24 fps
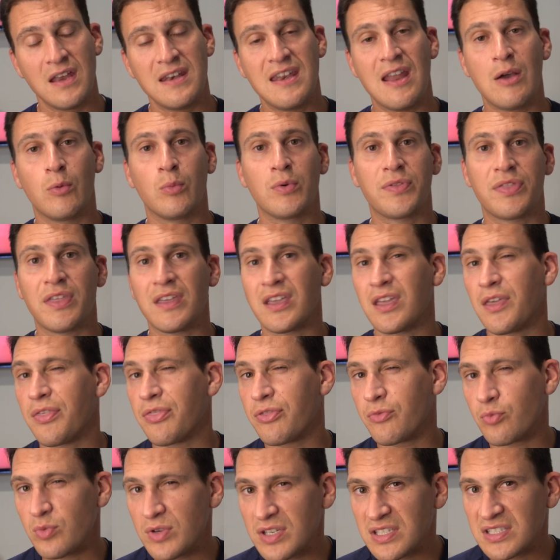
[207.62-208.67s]
Now with like a
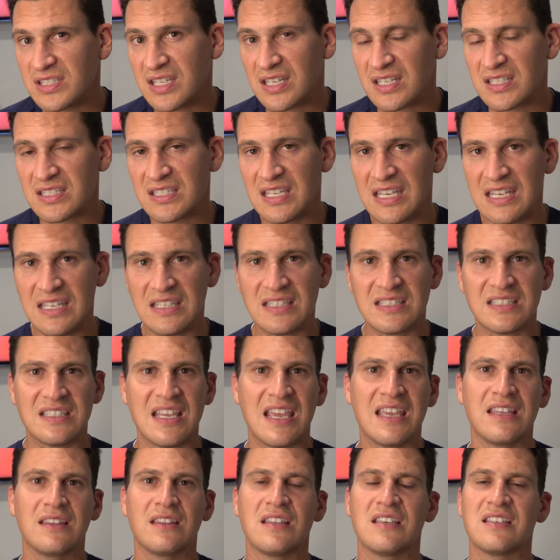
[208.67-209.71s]
316
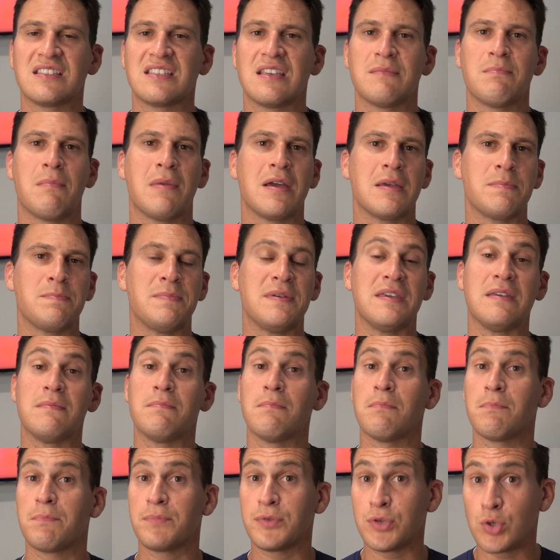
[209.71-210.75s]
stainless, it might
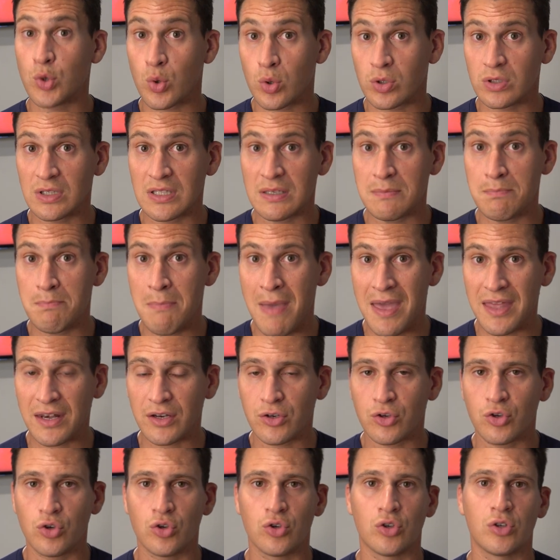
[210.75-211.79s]
be purely
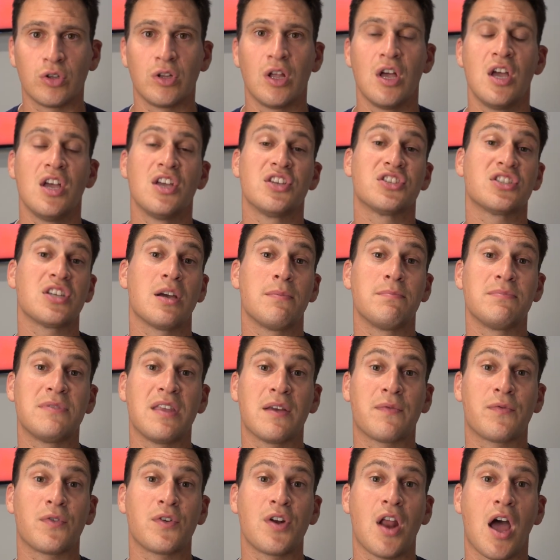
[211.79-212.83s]
medical. Some
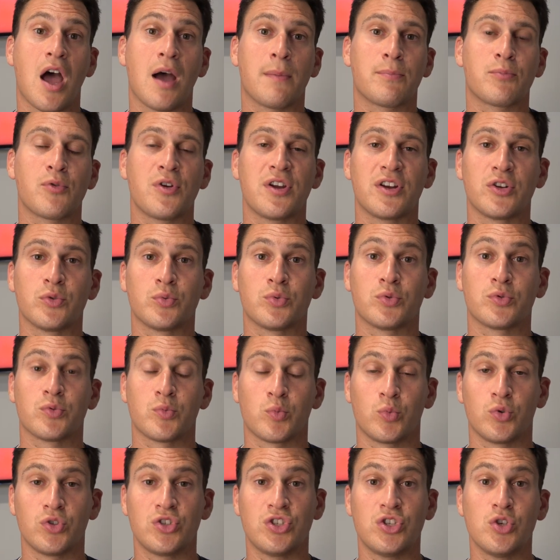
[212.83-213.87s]
different operators
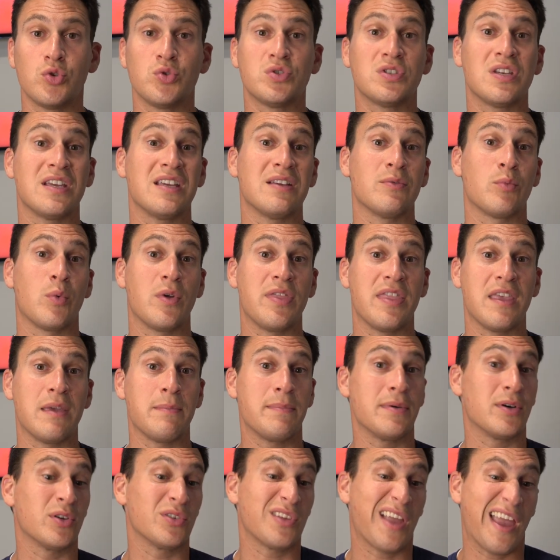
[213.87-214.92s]
will use it when they
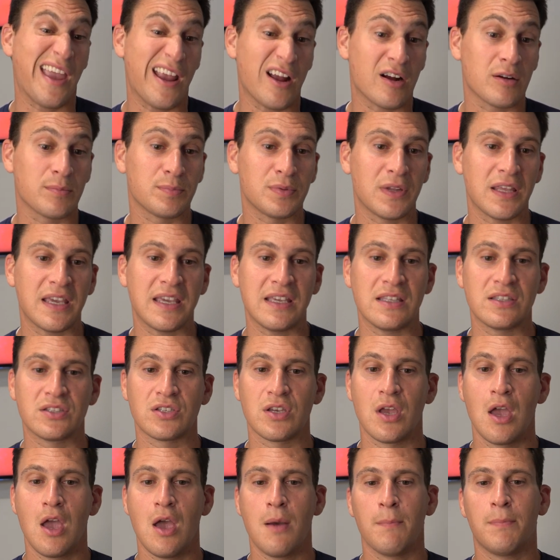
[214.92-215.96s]
build
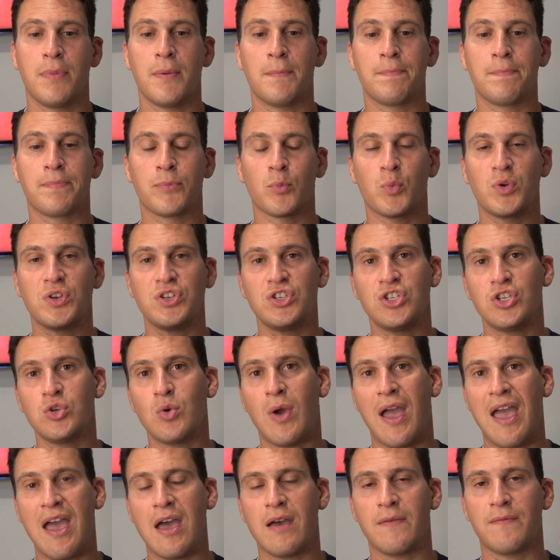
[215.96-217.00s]
airplanes. But when you
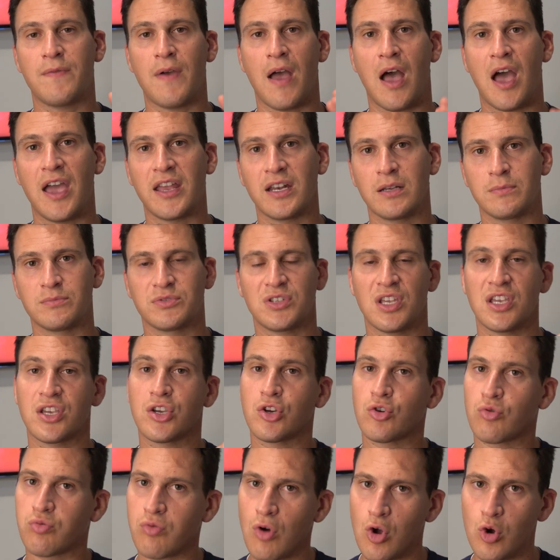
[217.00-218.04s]
have items like
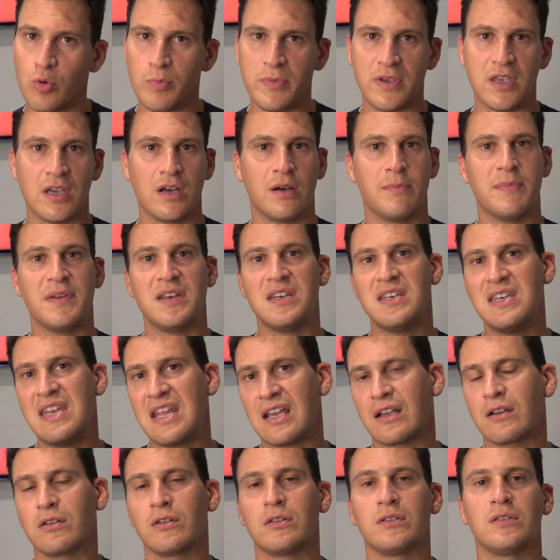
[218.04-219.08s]
chromium and
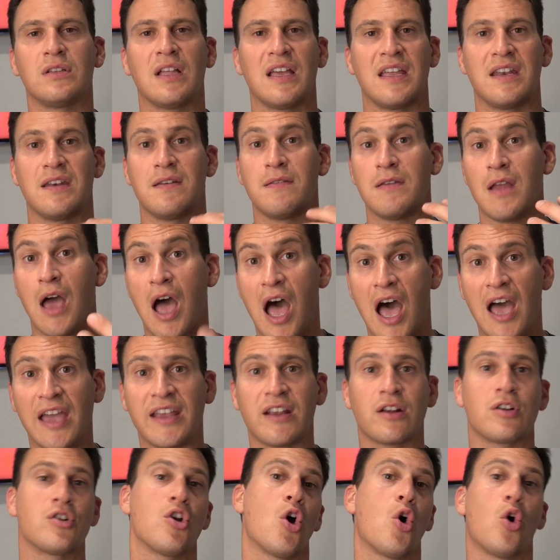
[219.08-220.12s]
nickel and
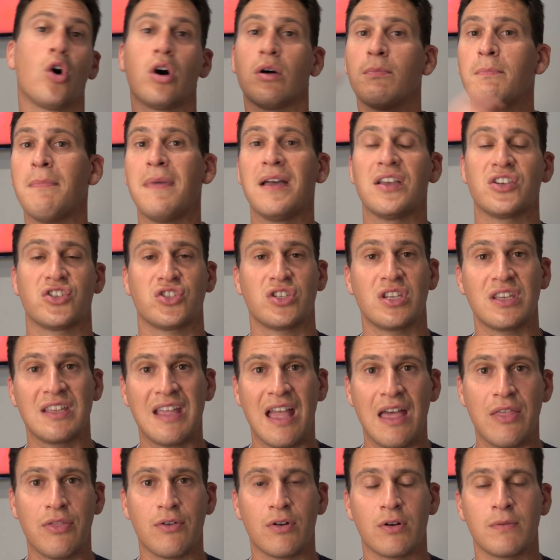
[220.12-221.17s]
iron all meshed
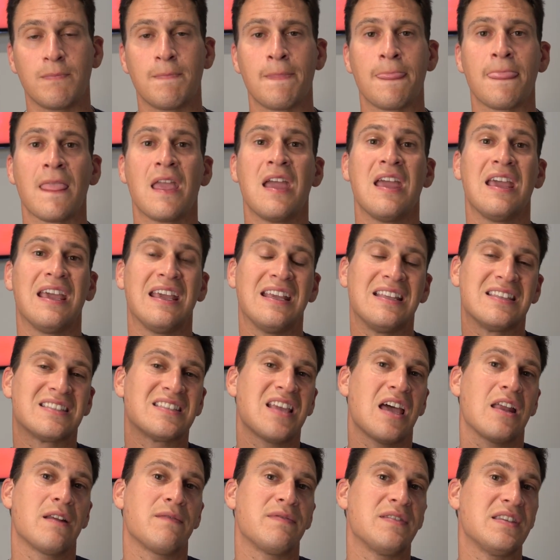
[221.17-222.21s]
together,
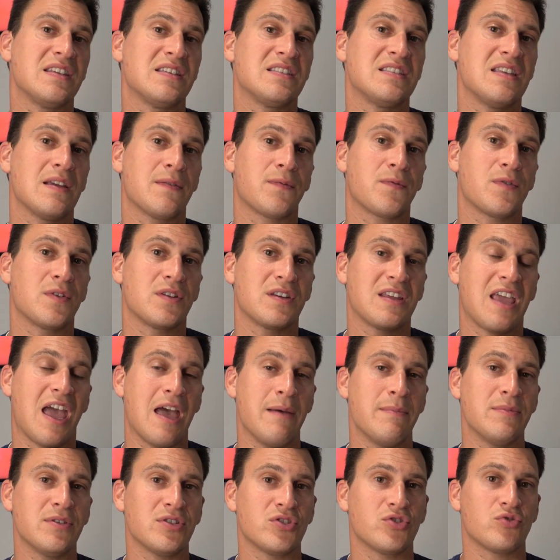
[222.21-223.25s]
inside of these different
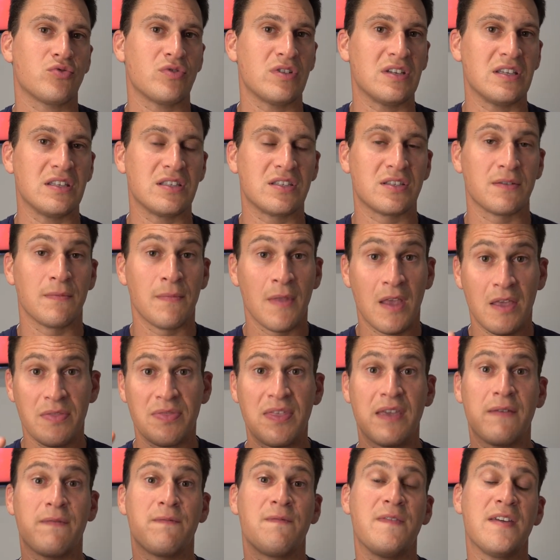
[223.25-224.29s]
chemistries,
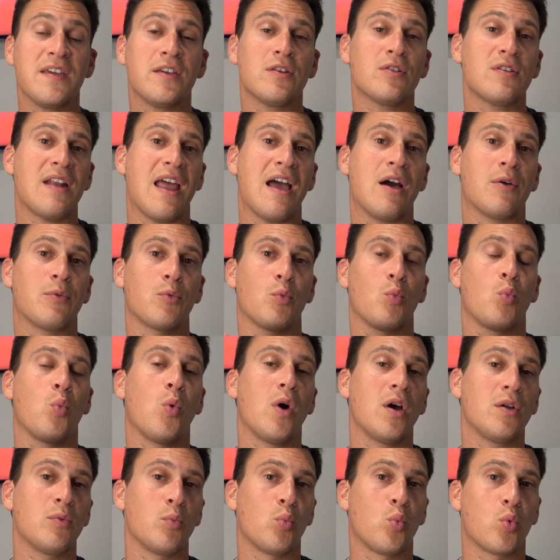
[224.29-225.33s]
they figured out
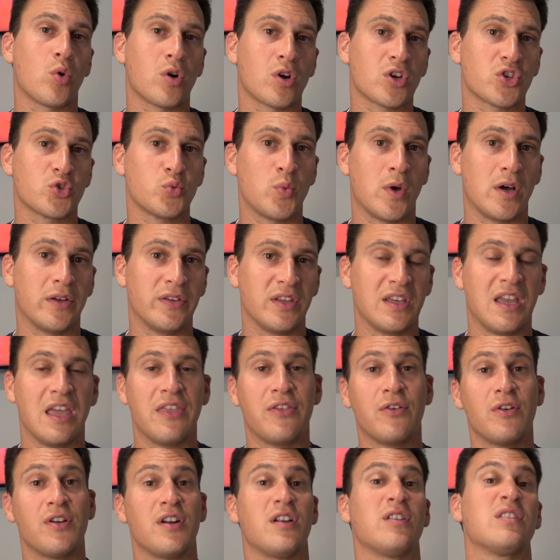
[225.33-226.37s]
what works well
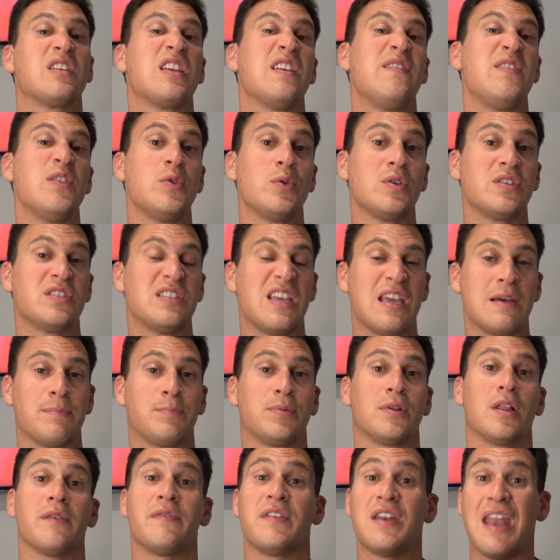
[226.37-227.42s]
together. And I'll give you an
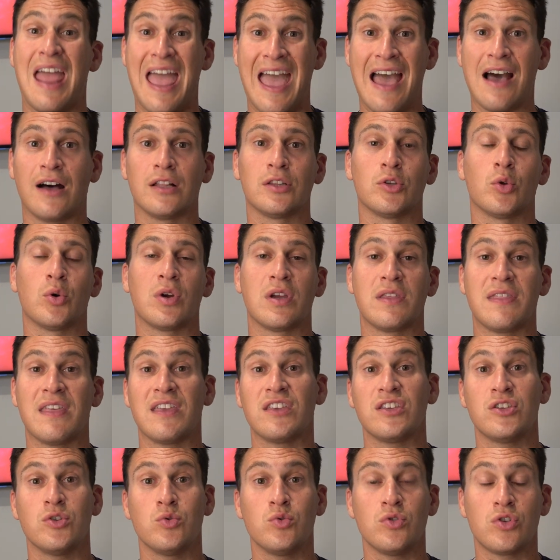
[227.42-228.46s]
example of an alloy
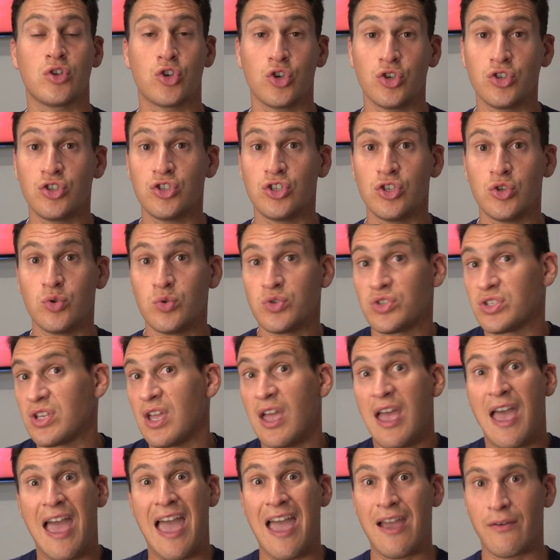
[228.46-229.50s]
that you could use
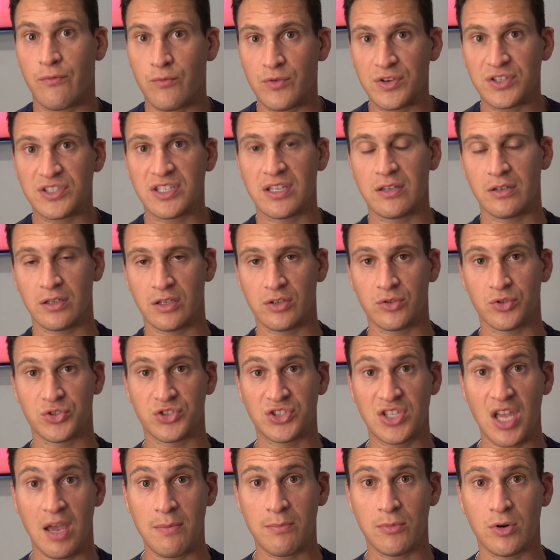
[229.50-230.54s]
every single
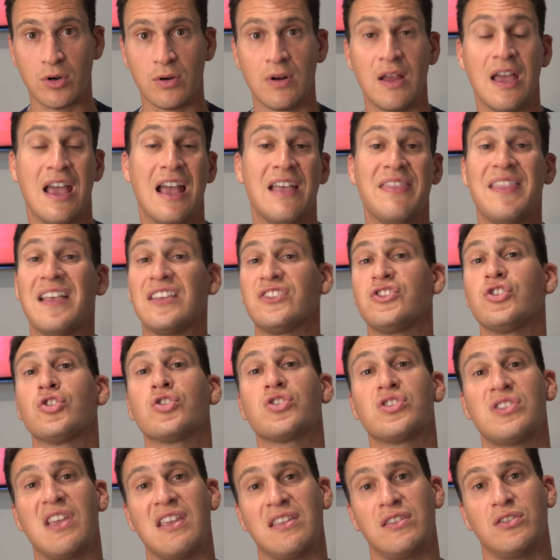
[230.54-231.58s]
summer, and that's your
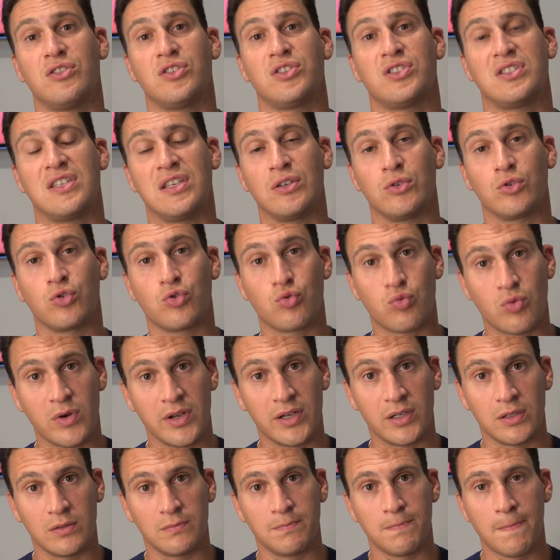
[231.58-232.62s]
stainless steel
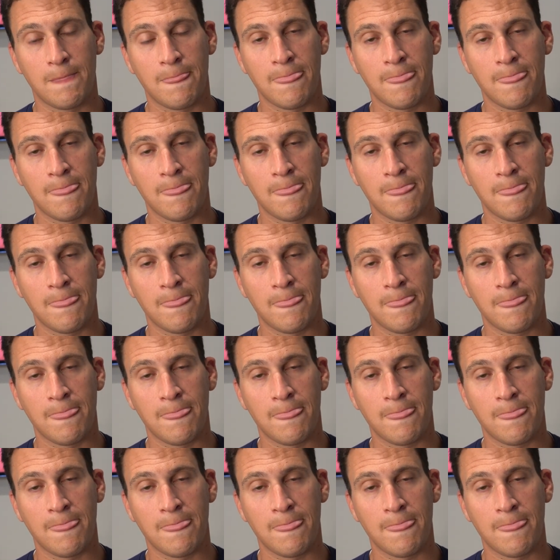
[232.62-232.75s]
grill.